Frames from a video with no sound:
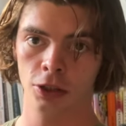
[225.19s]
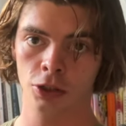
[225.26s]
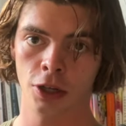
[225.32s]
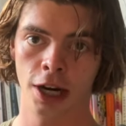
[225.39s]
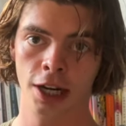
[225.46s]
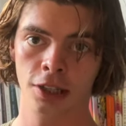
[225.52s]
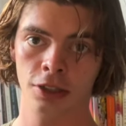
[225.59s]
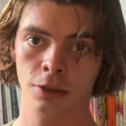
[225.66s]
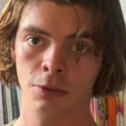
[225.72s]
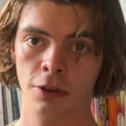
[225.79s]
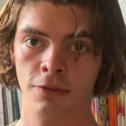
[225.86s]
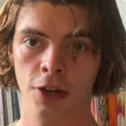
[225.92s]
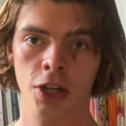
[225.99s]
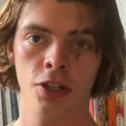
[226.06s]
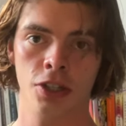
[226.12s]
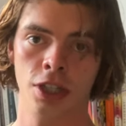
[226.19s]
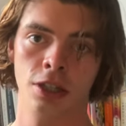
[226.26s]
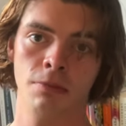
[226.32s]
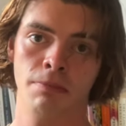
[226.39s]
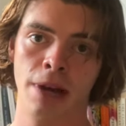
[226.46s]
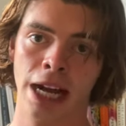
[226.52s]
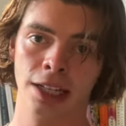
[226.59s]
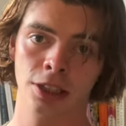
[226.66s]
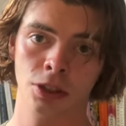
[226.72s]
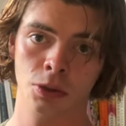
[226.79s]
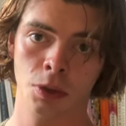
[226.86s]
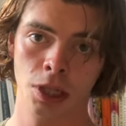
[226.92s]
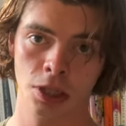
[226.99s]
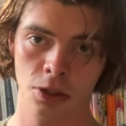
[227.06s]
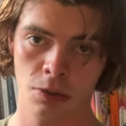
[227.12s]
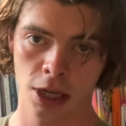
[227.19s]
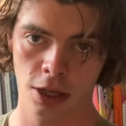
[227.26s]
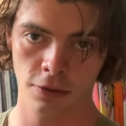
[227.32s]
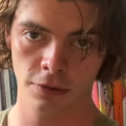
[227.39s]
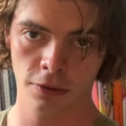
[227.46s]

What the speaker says: trying to reverse it back in 2012.